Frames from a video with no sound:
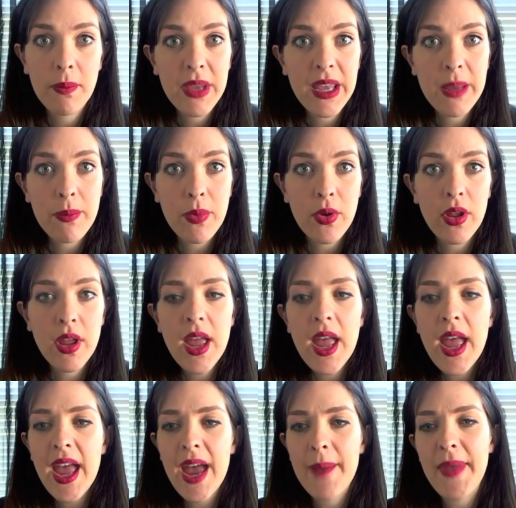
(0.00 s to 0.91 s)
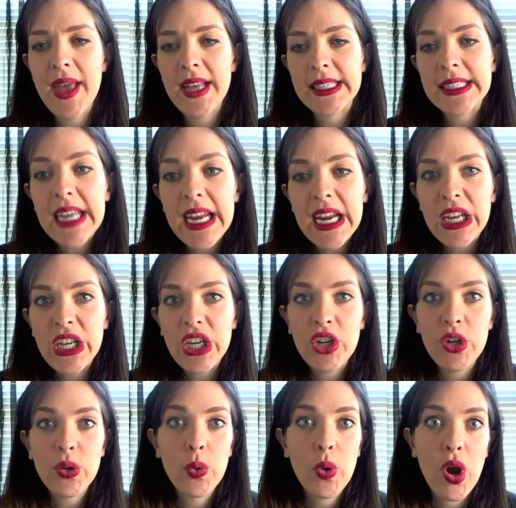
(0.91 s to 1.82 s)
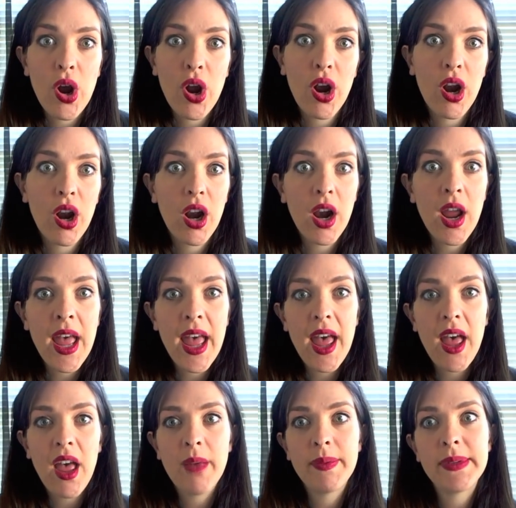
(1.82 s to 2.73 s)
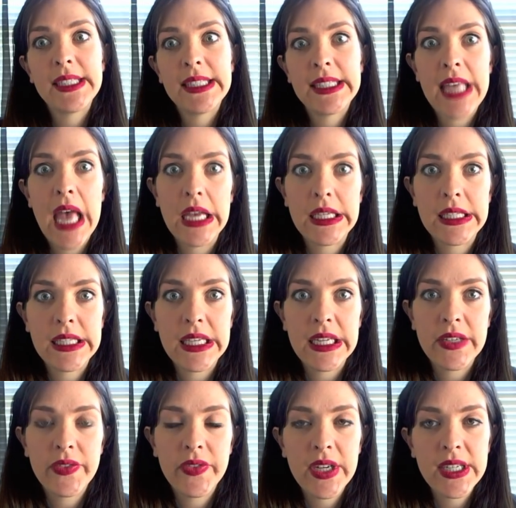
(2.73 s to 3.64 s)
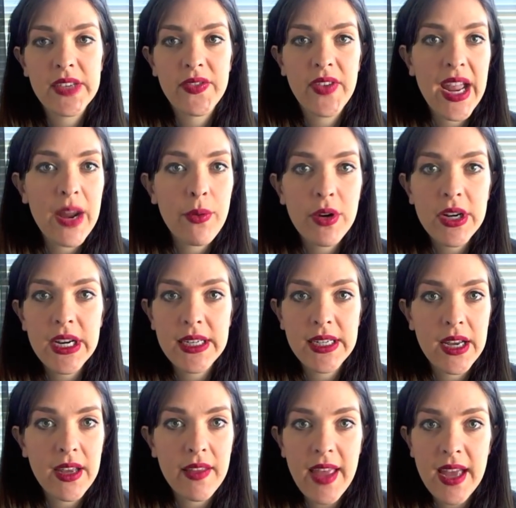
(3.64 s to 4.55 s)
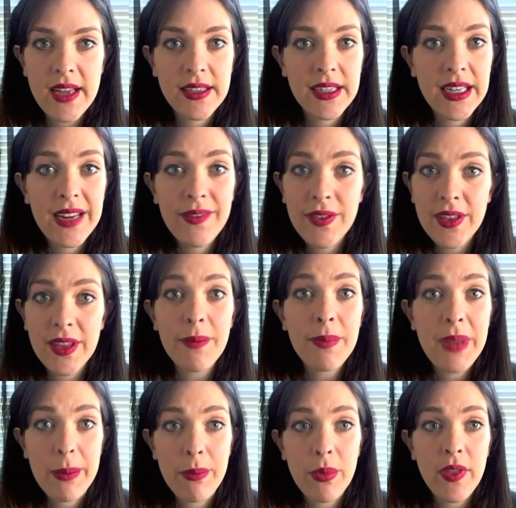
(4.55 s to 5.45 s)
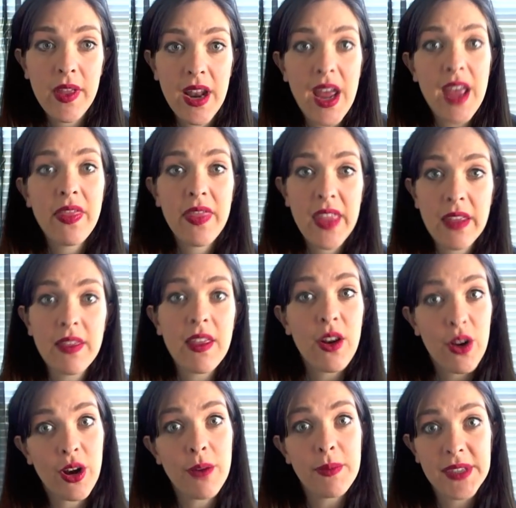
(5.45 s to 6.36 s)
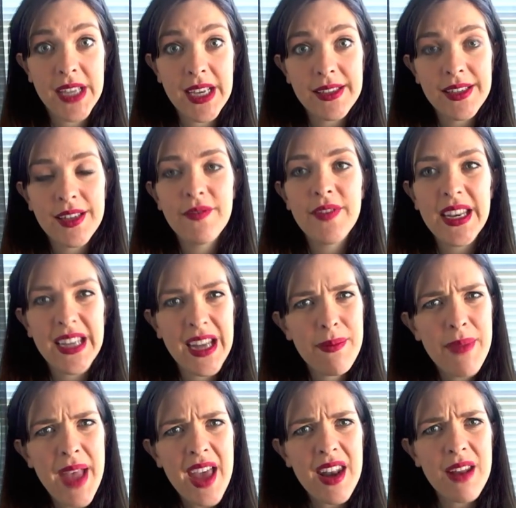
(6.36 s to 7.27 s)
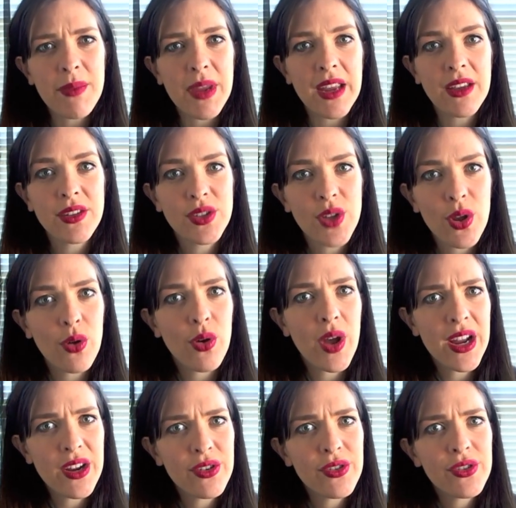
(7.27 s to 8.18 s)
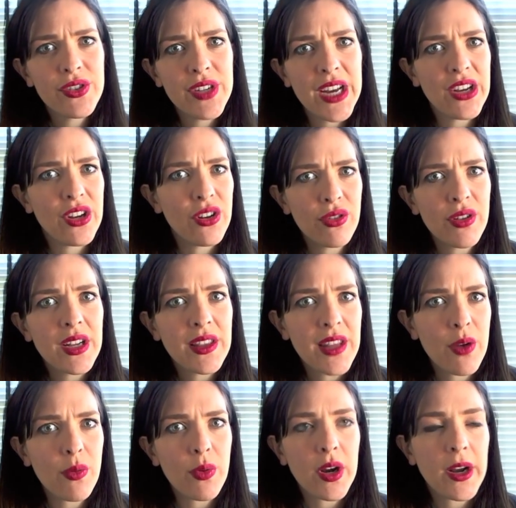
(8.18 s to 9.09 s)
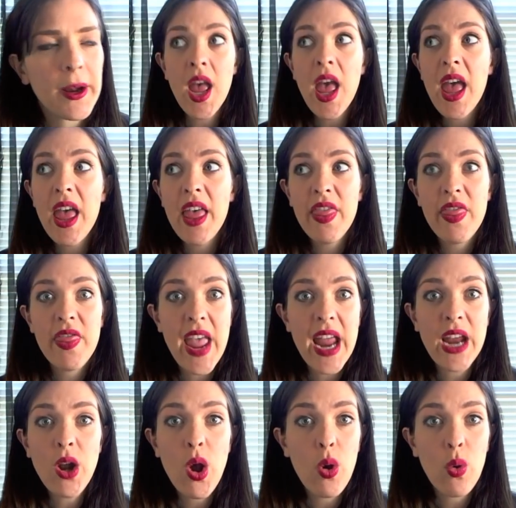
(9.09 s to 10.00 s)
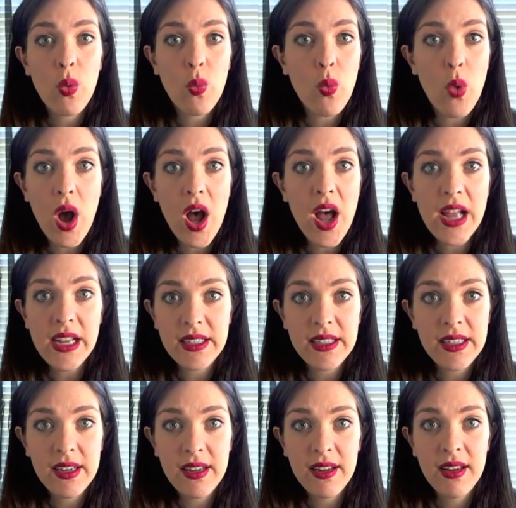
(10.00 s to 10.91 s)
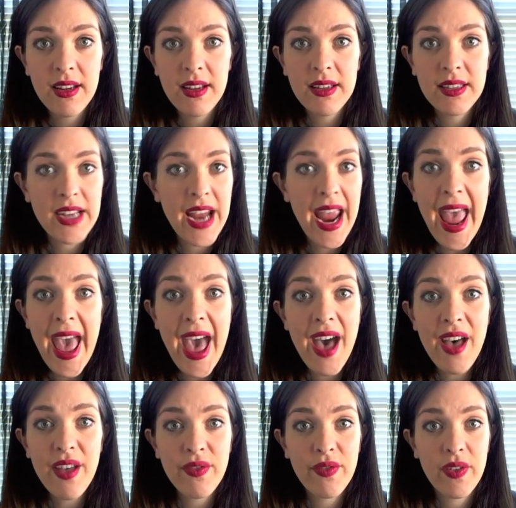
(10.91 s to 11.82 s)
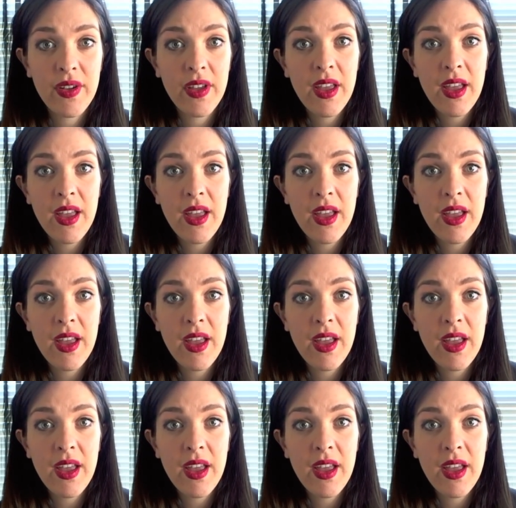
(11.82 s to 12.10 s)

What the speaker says: people. I'm not saying you are obsessive, because if I were to tell that to even the people that I think that are obsessive, they'd get mad at me. So I understand, you don't like that word. They don't want to have